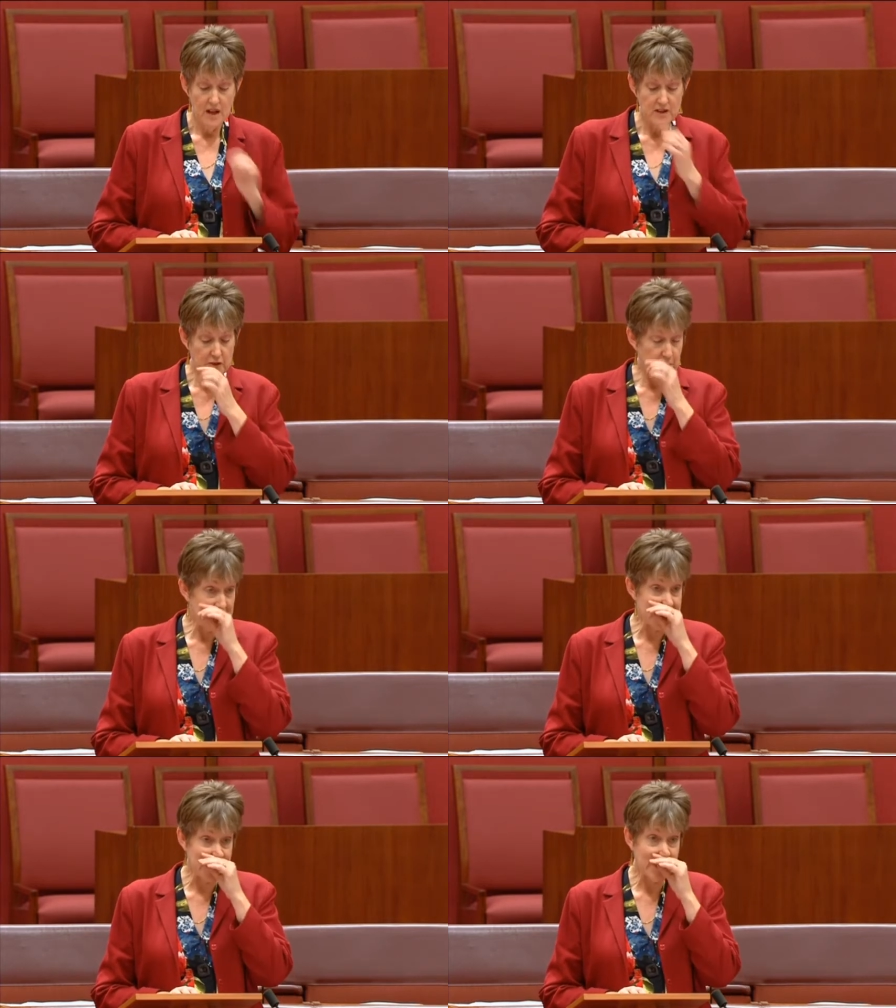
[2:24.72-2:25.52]
They've
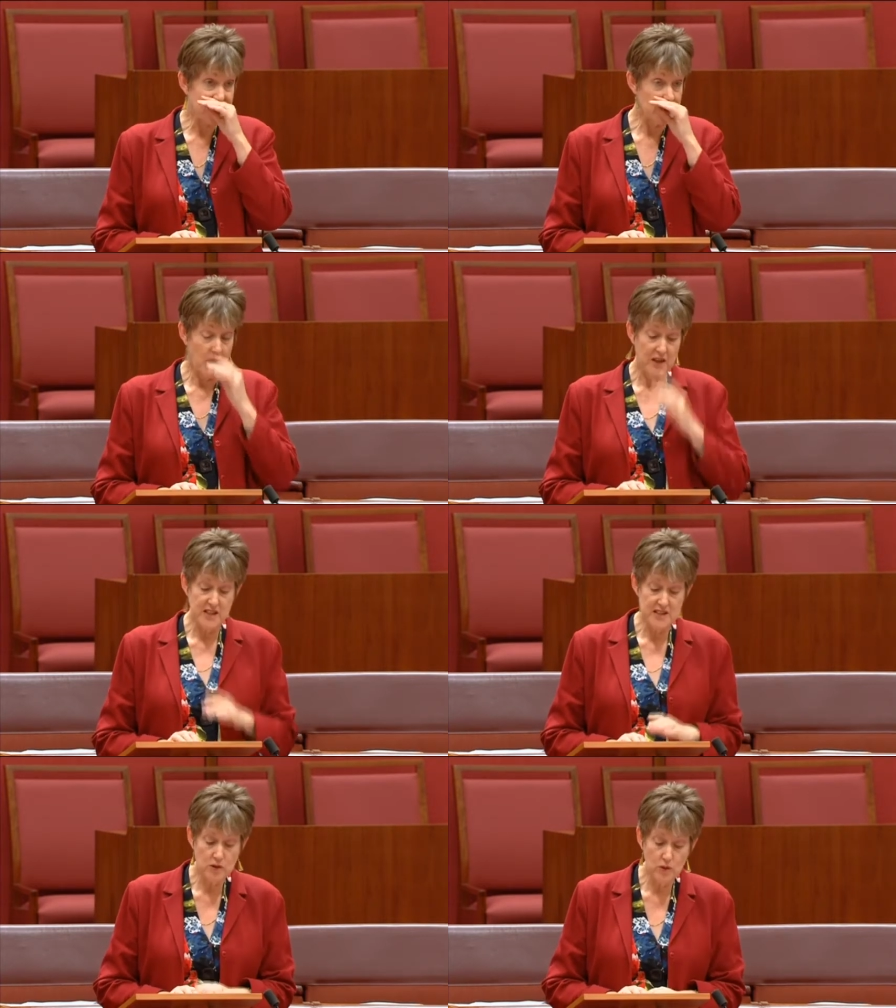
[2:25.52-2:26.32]
been selected by
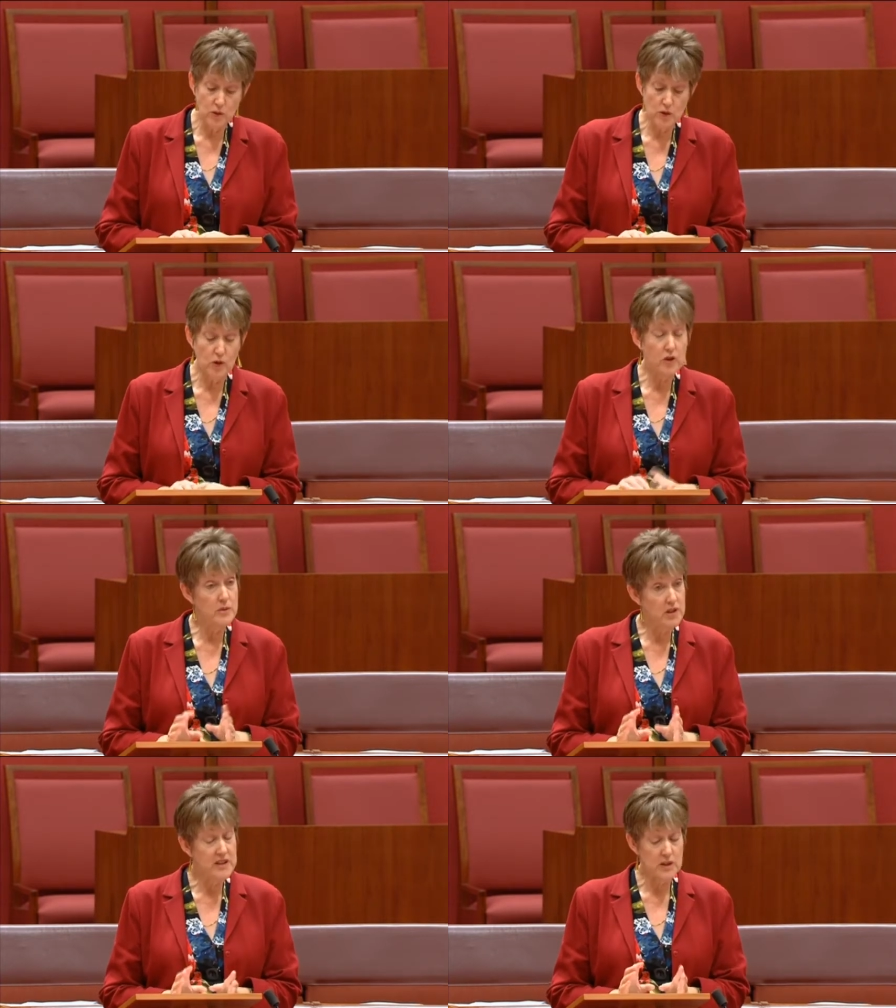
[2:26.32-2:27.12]
their school or
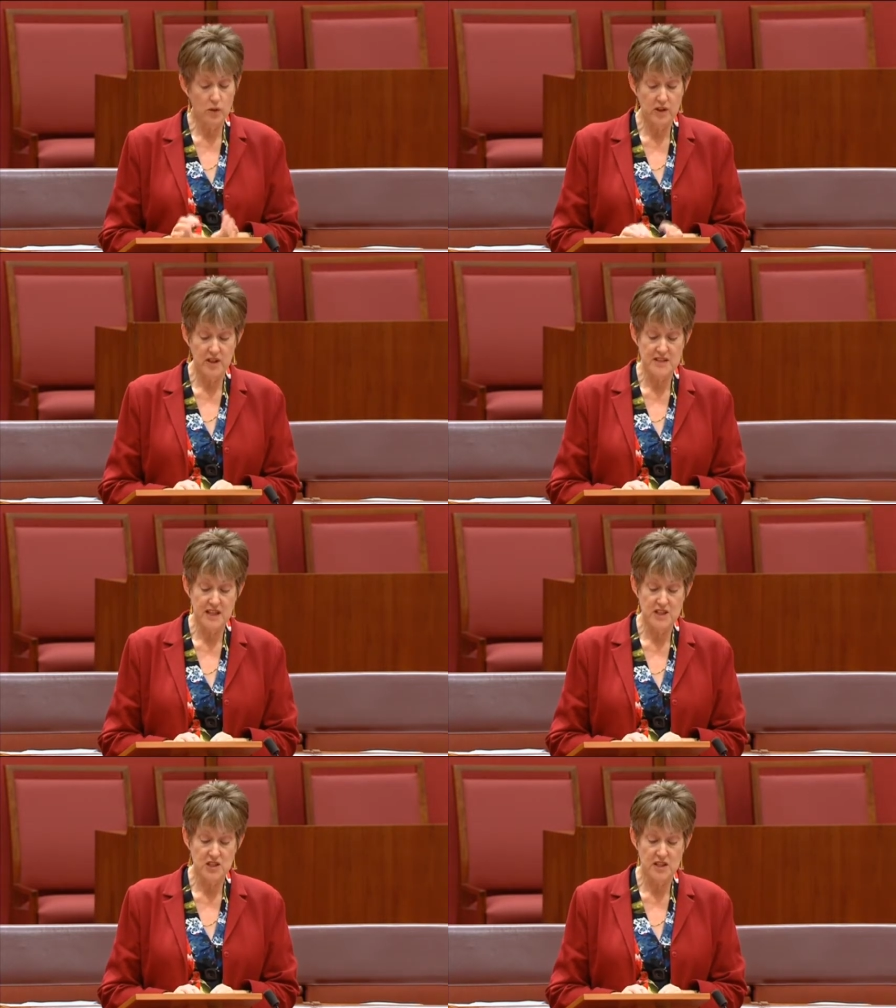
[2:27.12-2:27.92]
community
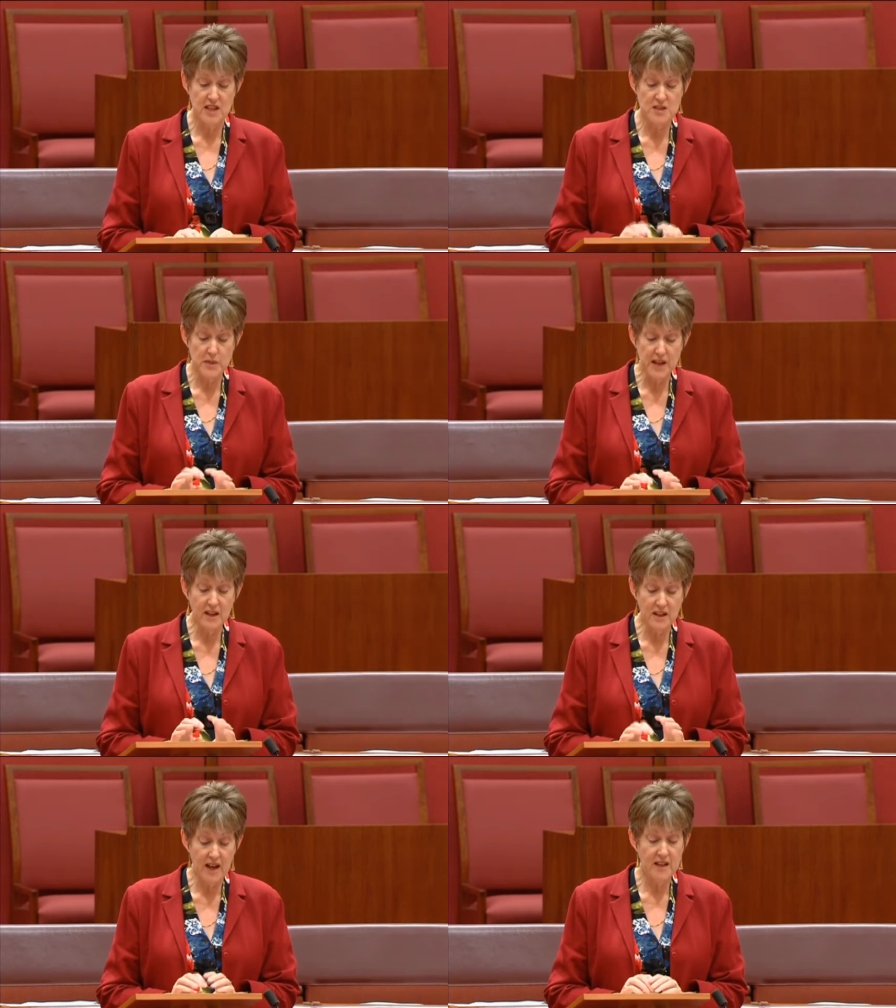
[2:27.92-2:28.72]
organisation as
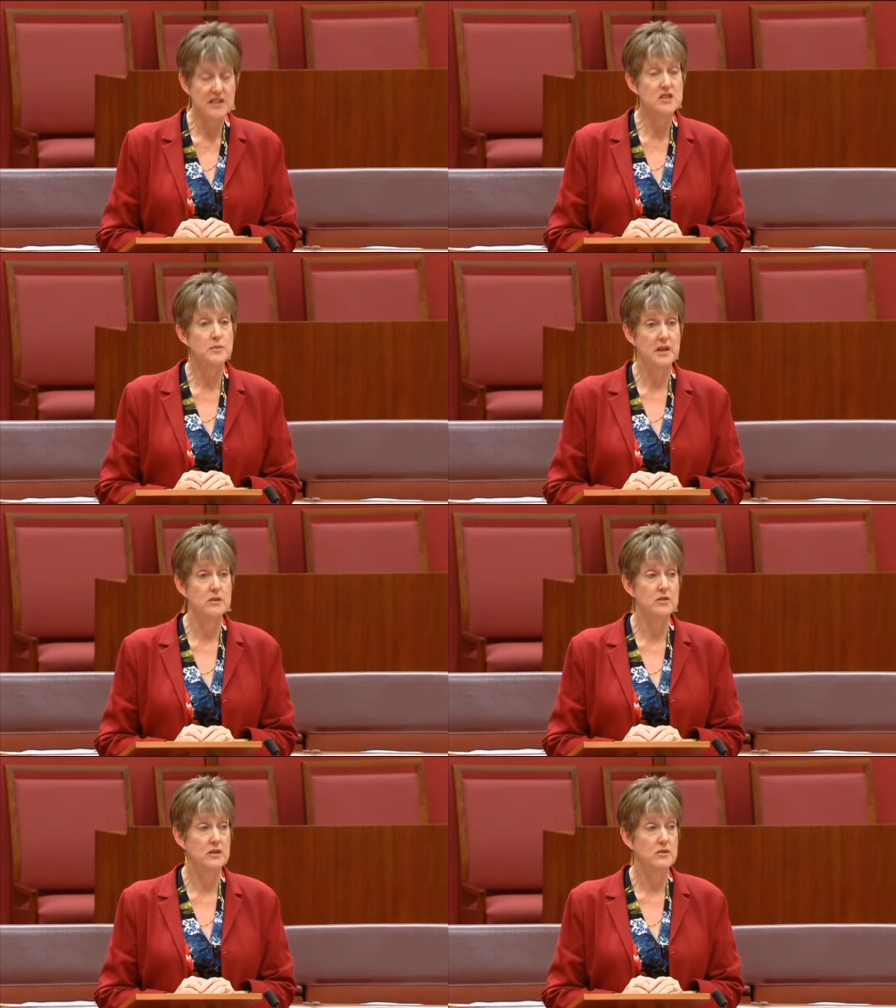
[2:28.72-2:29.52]
being likely to
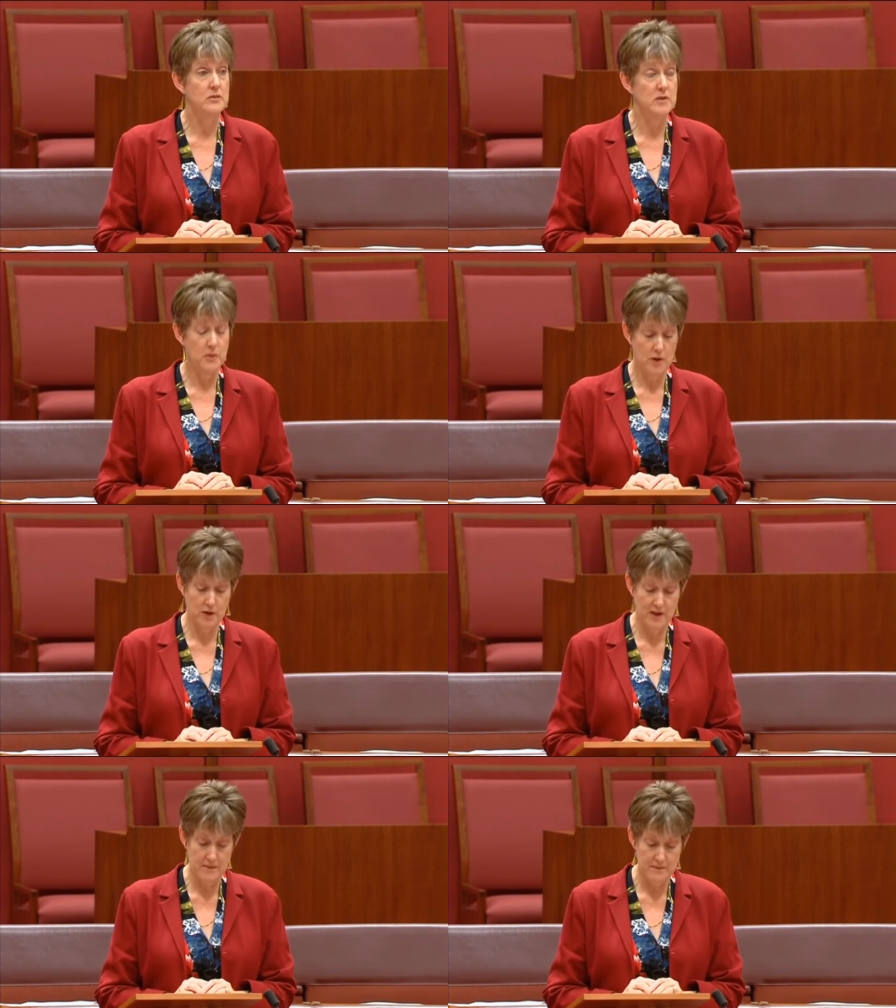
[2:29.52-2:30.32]
benefit from the
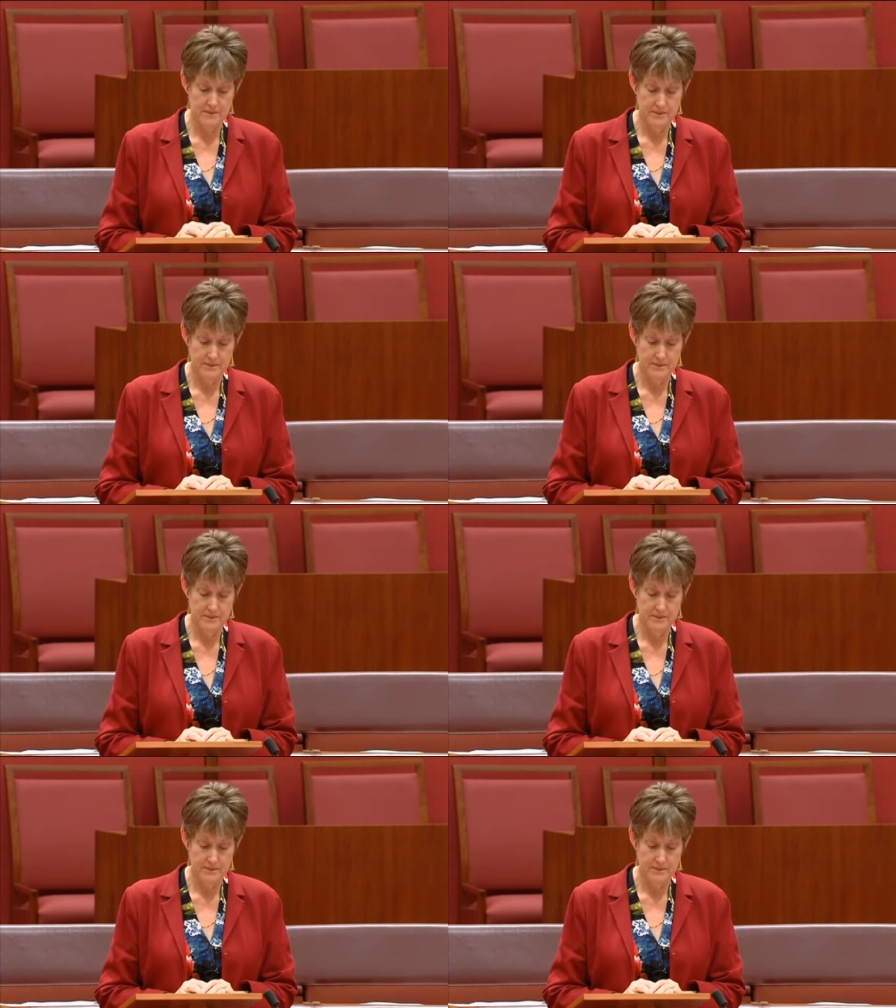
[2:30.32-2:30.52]
program.